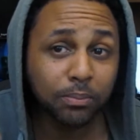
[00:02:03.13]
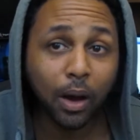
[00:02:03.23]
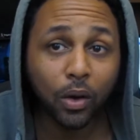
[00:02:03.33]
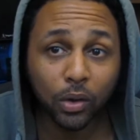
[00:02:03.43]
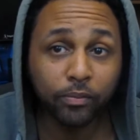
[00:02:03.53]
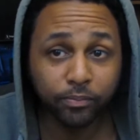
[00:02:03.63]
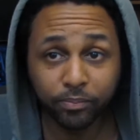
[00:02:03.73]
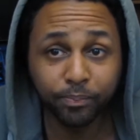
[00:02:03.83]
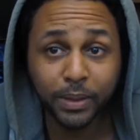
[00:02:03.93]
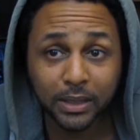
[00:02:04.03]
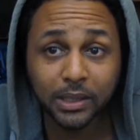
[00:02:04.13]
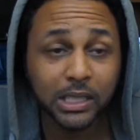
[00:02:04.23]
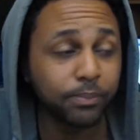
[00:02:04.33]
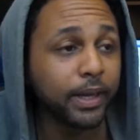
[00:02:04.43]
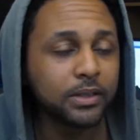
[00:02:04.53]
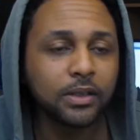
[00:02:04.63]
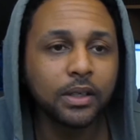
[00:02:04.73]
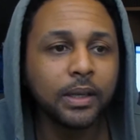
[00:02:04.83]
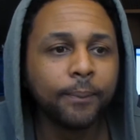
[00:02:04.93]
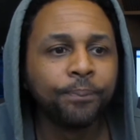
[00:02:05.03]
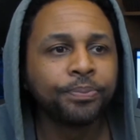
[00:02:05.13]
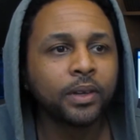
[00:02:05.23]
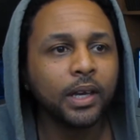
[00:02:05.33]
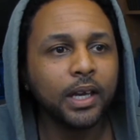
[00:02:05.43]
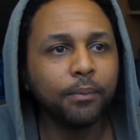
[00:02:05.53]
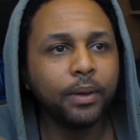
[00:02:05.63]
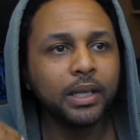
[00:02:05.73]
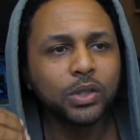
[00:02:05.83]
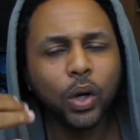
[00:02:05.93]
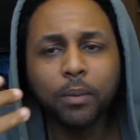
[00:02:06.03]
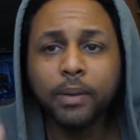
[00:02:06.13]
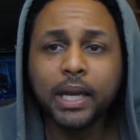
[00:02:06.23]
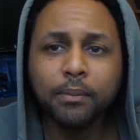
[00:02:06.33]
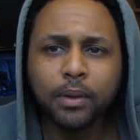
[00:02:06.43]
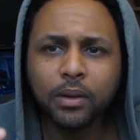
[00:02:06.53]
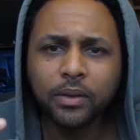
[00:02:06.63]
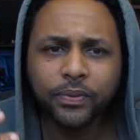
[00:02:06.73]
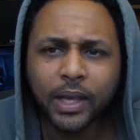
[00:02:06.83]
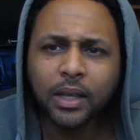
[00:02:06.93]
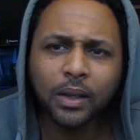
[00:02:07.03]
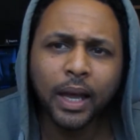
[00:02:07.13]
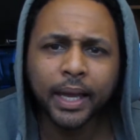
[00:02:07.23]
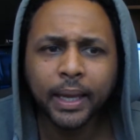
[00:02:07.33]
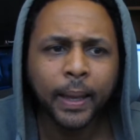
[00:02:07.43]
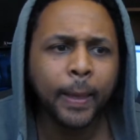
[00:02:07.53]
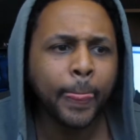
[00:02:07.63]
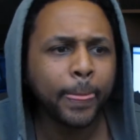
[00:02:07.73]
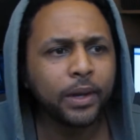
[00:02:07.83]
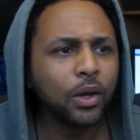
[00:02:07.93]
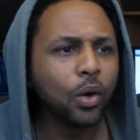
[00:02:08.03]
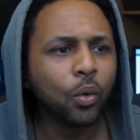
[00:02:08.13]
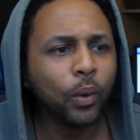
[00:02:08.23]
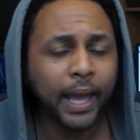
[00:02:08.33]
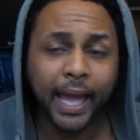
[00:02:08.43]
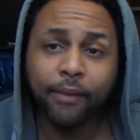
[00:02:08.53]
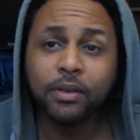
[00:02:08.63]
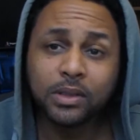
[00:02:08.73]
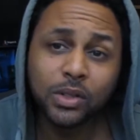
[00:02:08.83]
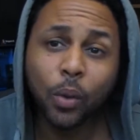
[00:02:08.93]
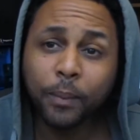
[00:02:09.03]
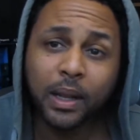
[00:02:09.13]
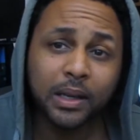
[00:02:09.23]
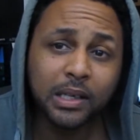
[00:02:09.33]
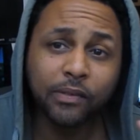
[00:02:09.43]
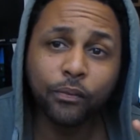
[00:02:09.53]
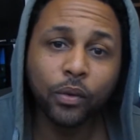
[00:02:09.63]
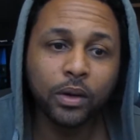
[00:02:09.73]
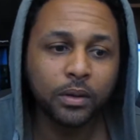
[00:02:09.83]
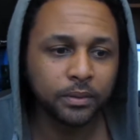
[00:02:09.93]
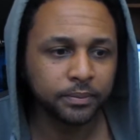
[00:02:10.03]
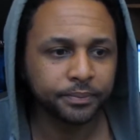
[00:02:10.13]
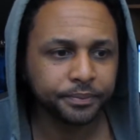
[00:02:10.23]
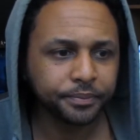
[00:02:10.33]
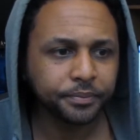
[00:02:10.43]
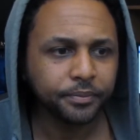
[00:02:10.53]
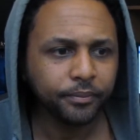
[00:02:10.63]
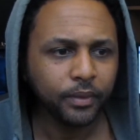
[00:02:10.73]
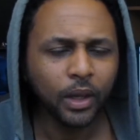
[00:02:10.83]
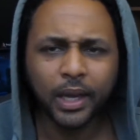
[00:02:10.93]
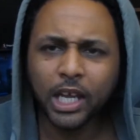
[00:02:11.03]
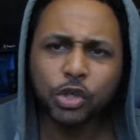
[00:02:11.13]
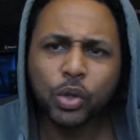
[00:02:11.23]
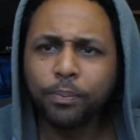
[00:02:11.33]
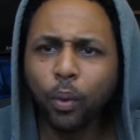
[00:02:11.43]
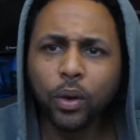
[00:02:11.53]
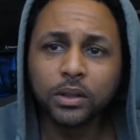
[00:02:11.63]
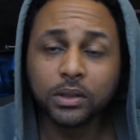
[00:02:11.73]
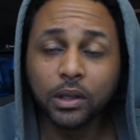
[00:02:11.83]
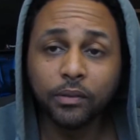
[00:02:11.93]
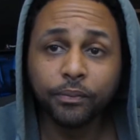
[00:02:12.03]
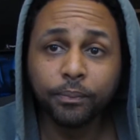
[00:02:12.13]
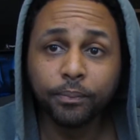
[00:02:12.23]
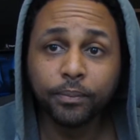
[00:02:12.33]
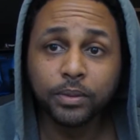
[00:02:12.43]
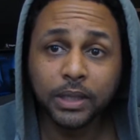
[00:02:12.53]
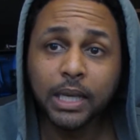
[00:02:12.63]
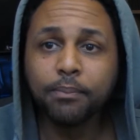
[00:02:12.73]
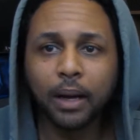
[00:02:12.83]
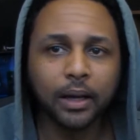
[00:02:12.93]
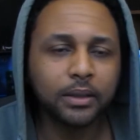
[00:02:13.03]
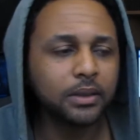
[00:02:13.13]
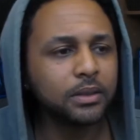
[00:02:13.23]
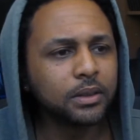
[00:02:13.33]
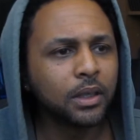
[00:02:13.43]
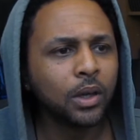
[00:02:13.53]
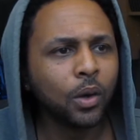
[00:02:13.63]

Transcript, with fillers: smaller PCs, basically. But it started making me think, like, you know, with having so many different entry points of Steam boxes,